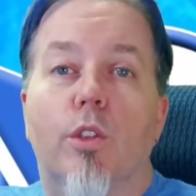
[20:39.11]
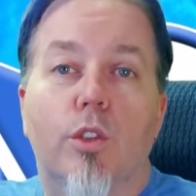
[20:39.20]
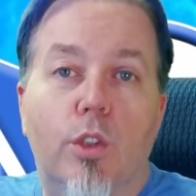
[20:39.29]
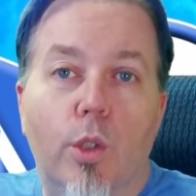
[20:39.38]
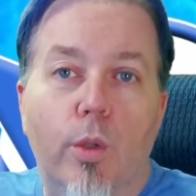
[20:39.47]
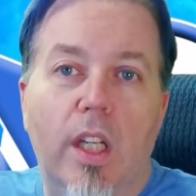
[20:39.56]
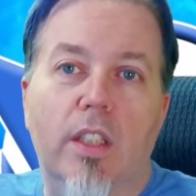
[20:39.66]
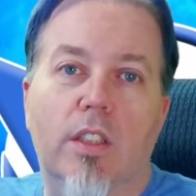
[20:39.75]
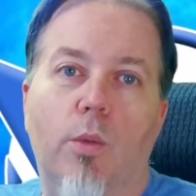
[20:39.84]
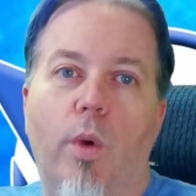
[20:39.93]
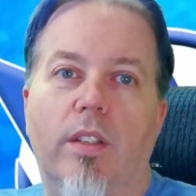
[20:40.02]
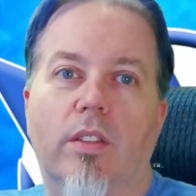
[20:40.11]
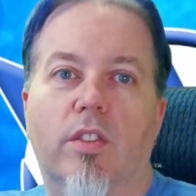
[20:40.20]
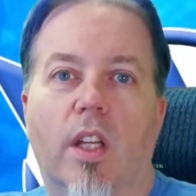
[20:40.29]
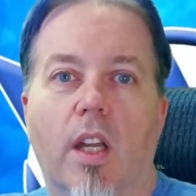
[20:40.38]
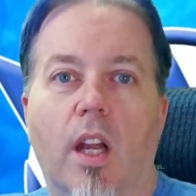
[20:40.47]
2 easy ways of
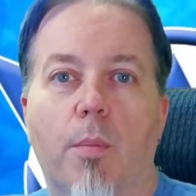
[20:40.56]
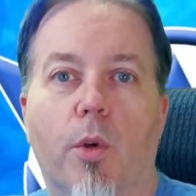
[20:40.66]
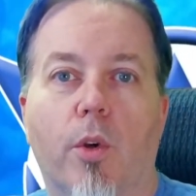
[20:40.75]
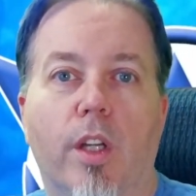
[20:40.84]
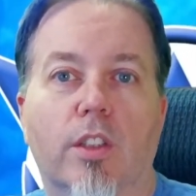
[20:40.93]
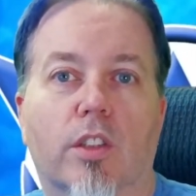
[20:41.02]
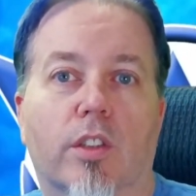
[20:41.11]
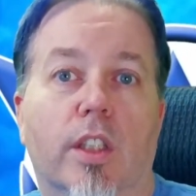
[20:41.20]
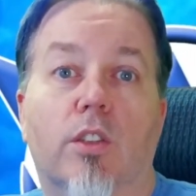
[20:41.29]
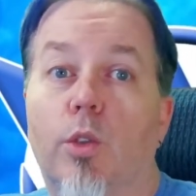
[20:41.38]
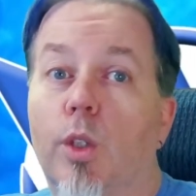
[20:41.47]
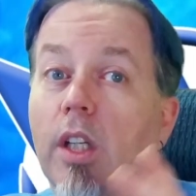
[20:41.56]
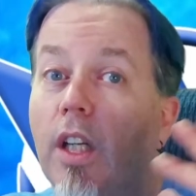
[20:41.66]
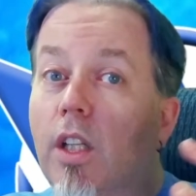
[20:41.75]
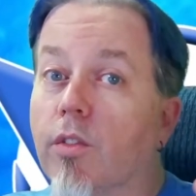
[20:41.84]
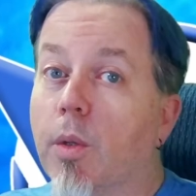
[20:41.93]
setting up a green screen so you can
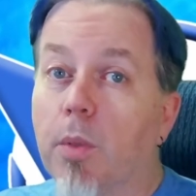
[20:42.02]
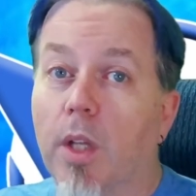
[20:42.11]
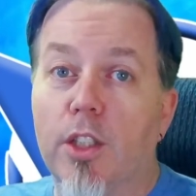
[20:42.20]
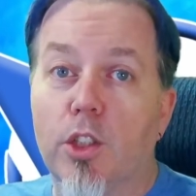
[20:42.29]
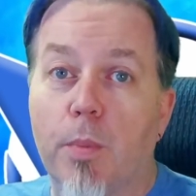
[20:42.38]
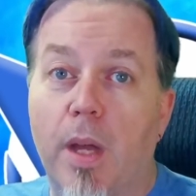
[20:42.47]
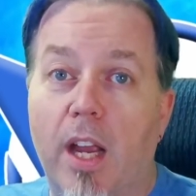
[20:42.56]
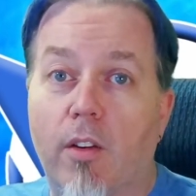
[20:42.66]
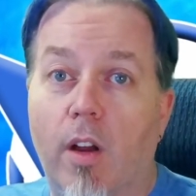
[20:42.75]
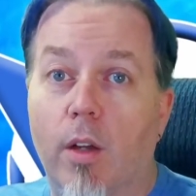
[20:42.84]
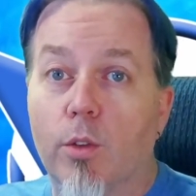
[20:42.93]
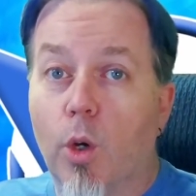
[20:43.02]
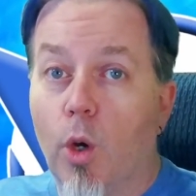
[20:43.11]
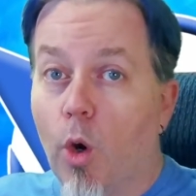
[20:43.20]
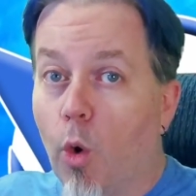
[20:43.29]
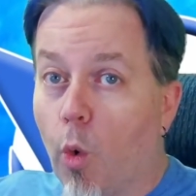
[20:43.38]
either replace your background
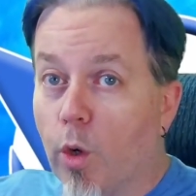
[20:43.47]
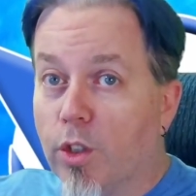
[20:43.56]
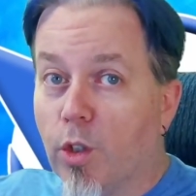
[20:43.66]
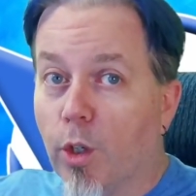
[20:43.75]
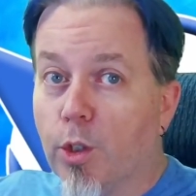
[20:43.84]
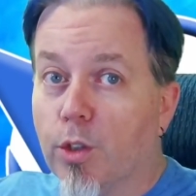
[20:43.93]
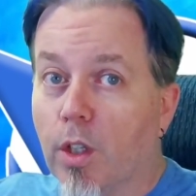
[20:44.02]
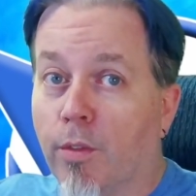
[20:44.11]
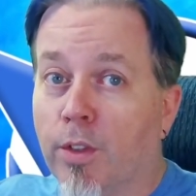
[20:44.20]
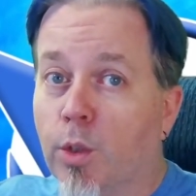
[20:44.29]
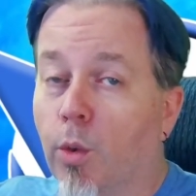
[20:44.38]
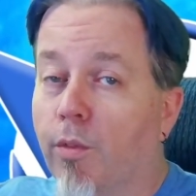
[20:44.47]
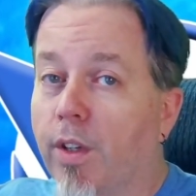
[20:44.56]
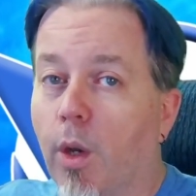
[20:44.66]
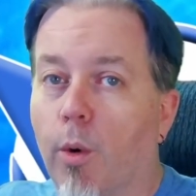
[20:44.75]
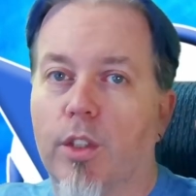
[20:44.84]
or insert yourself into a
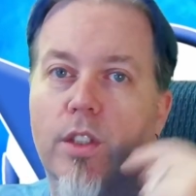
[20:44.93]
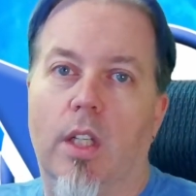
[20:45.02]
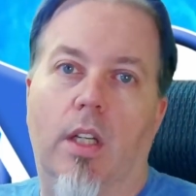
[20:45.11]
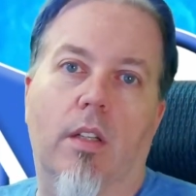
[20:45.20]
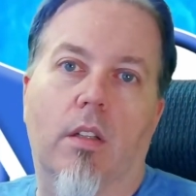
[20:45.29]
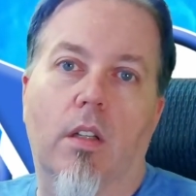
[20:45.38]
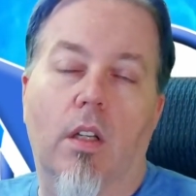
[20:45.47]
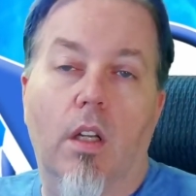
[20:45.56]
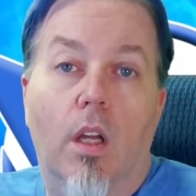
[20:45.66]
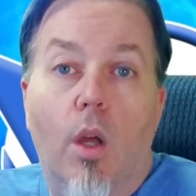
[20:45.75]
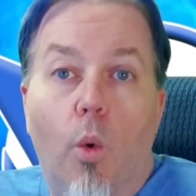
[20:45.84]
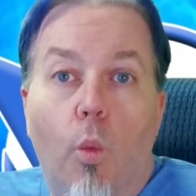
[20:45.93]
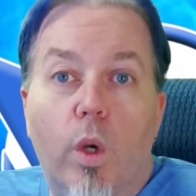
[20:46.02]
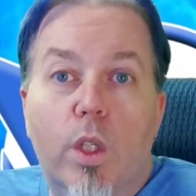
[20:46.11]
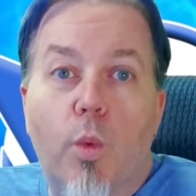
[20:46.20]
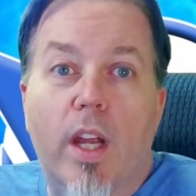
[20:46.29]
video or scene.
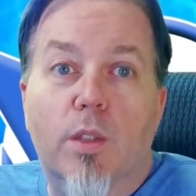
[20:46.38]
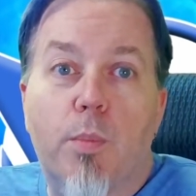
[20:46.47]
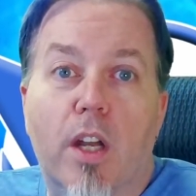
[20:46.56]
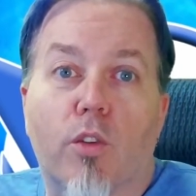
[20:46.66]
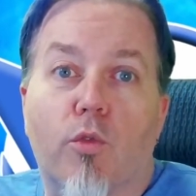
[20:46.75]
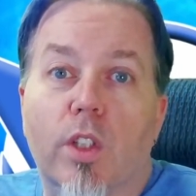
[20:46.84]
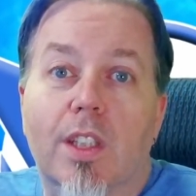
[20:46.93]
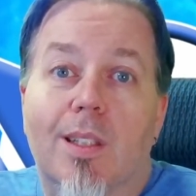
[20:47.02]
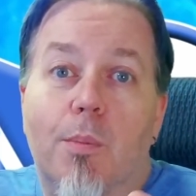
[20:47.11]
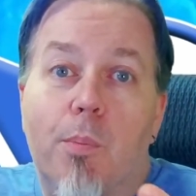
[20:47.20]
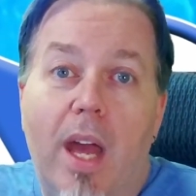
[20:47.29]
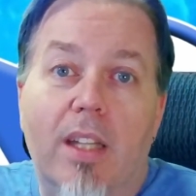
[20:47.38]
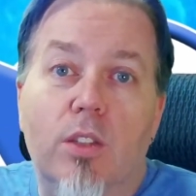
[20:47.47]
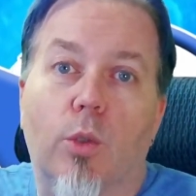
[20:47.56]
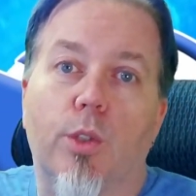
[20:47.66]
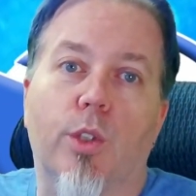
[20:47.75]
Which way is better really depends
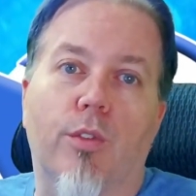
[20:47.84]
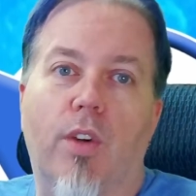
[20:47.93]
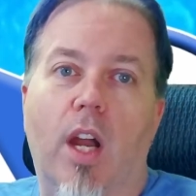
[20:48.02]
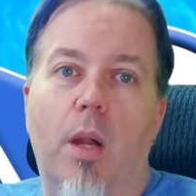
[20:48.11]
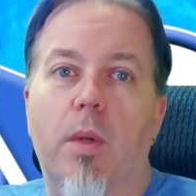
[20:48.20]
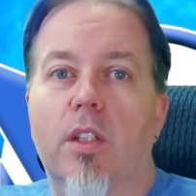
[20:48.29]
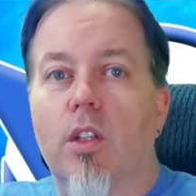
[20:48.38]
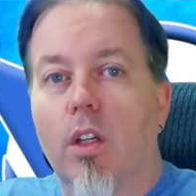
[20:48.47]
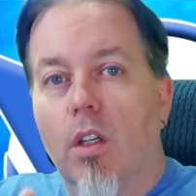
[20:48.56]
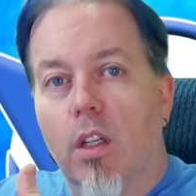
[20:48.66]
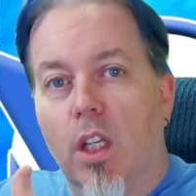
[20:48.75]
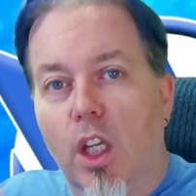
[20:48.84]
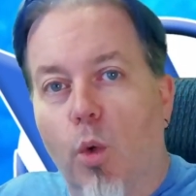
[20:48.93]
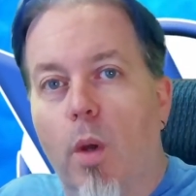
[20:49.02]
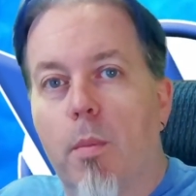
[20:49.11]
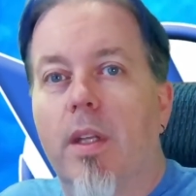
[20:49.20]
on your environment,
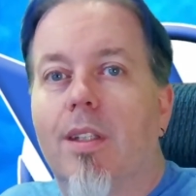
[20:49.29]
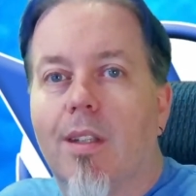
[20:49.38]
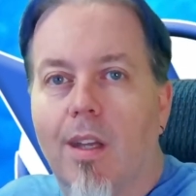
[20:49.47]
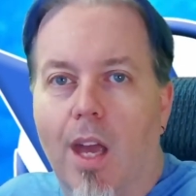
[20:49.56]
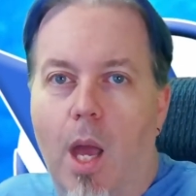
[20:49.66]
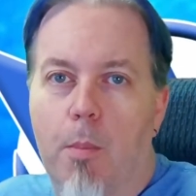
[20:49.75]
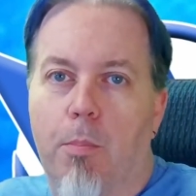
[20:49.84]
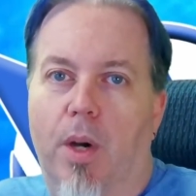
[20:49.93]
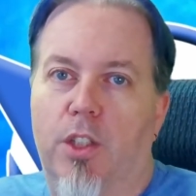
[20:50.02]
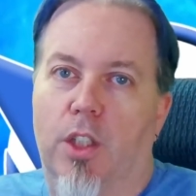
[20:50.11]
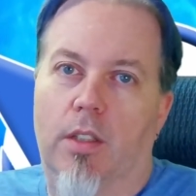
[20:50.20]
equipment, and budget.